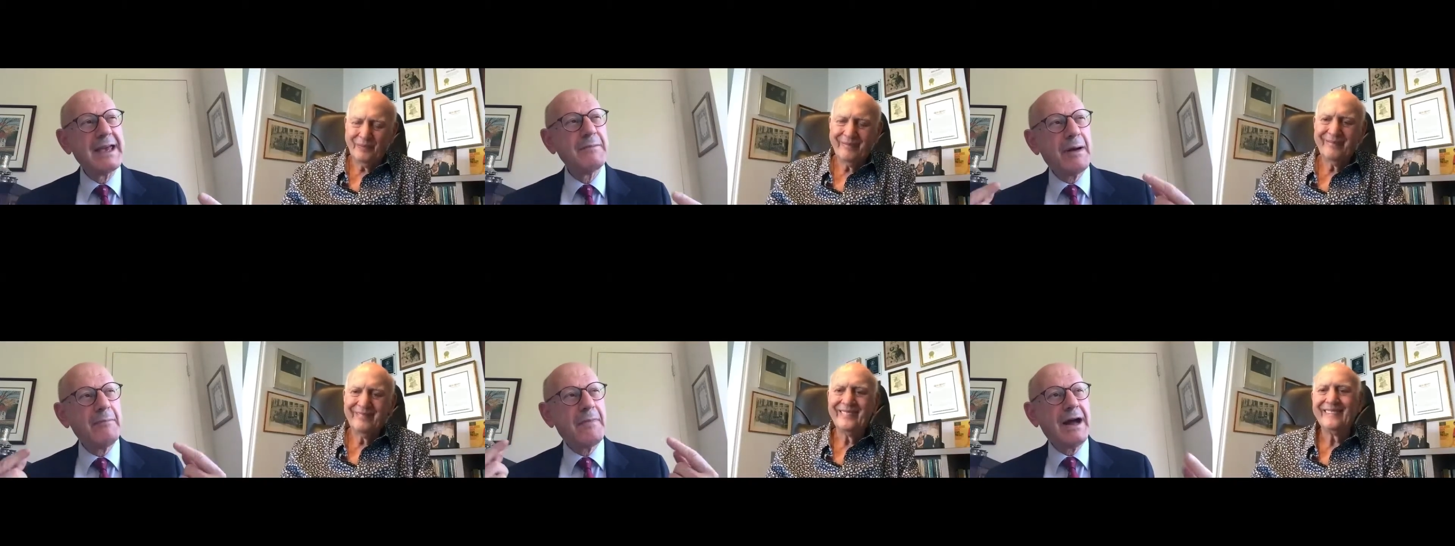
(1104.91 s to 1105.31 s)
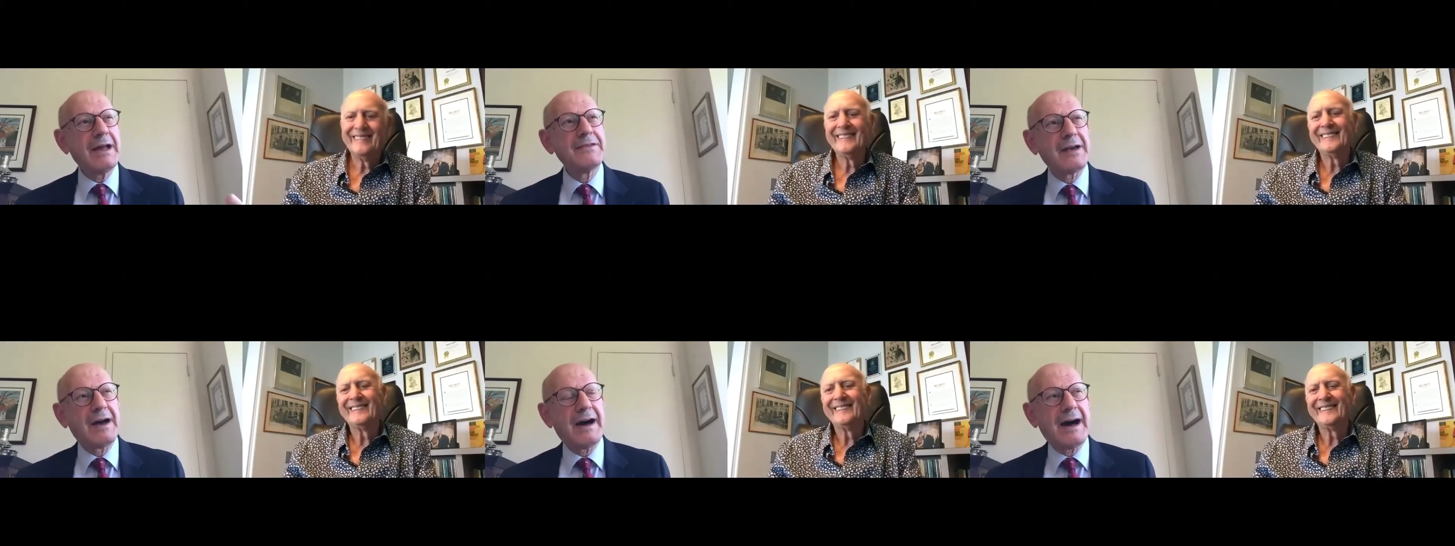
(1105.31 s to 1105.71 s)
Speaker 1: In my
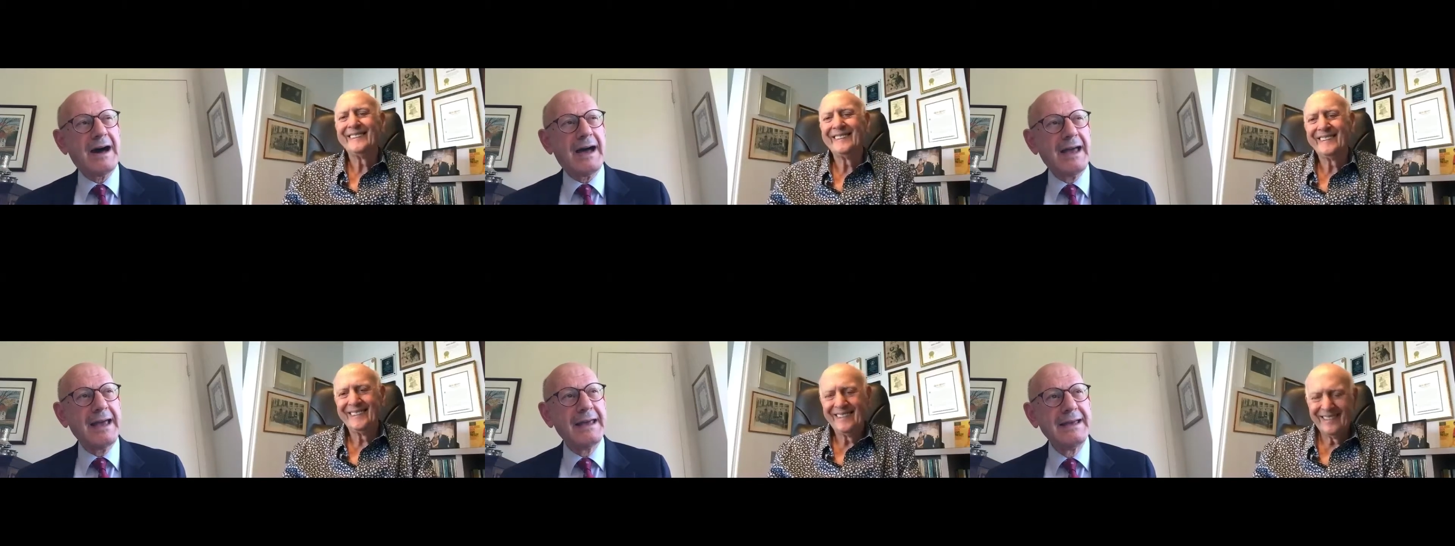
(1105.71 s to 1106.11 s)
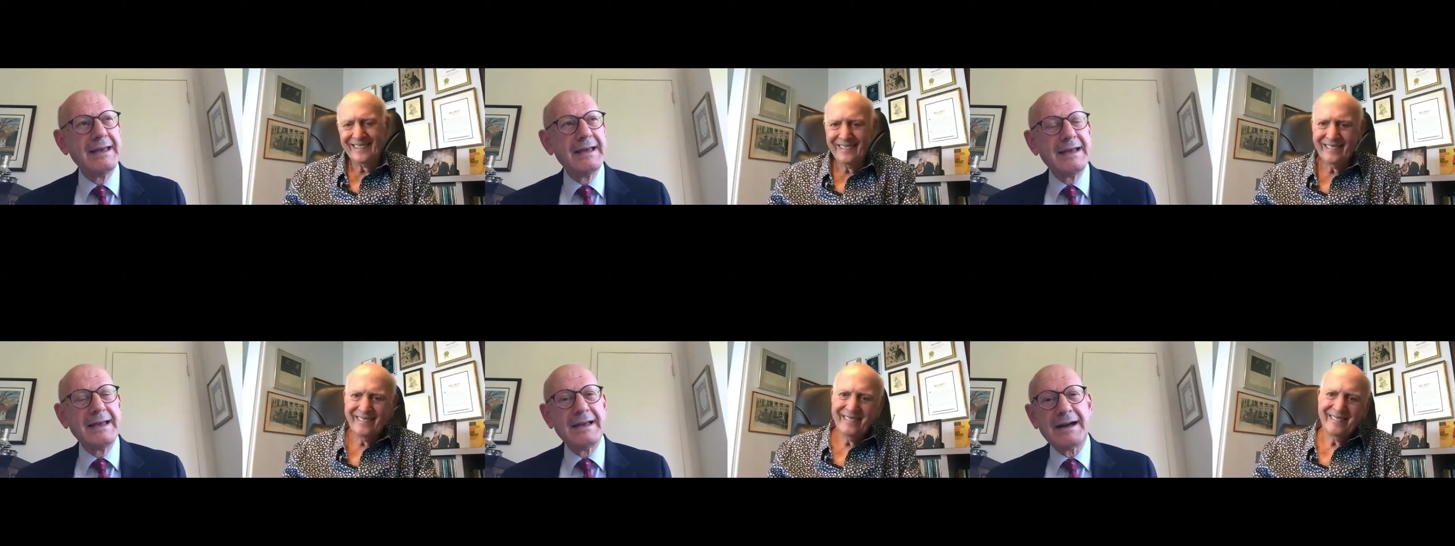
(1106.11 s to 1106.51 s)
mind's eye,
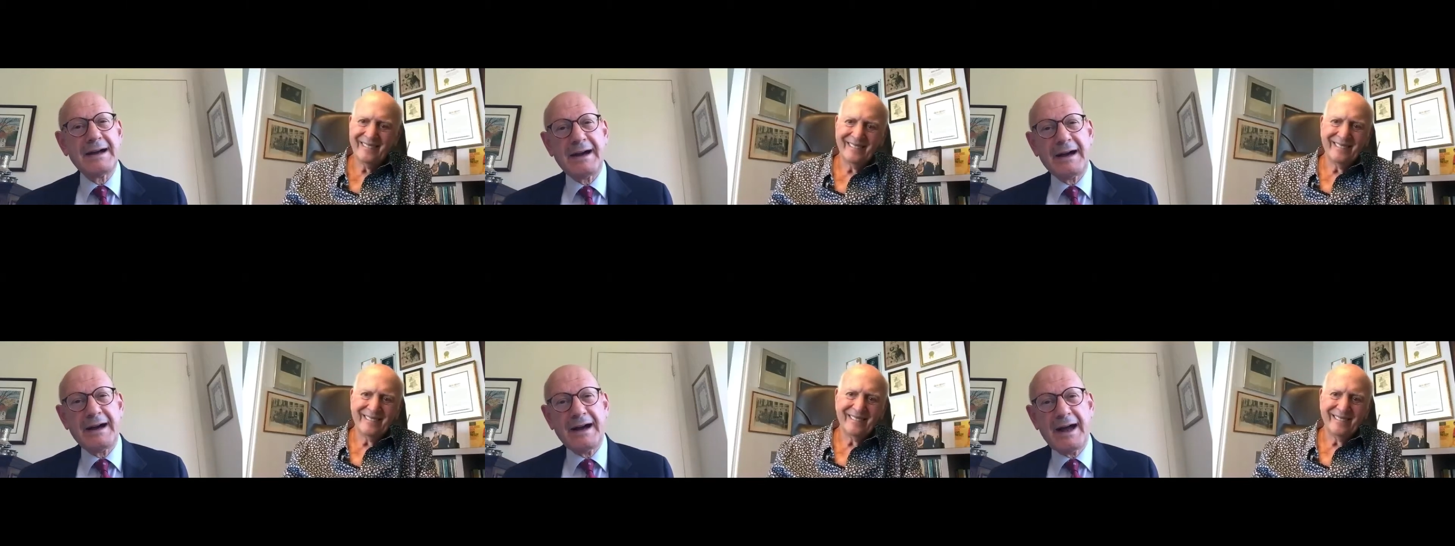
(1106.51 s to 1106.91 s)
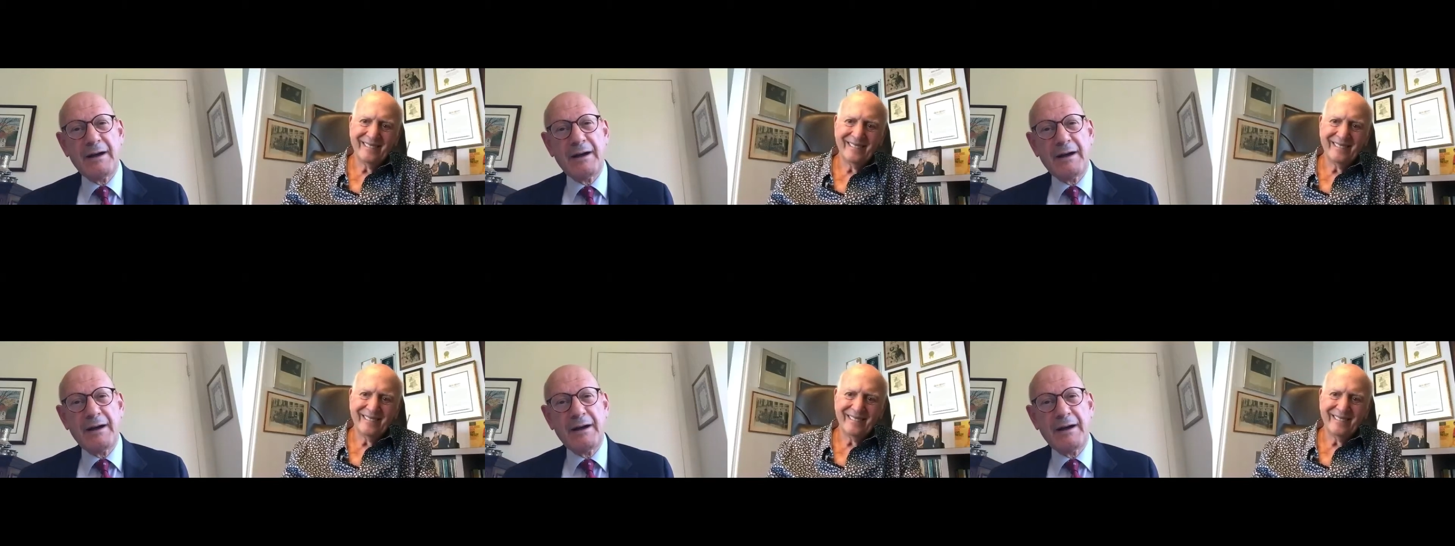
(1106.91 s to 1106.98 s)
uh,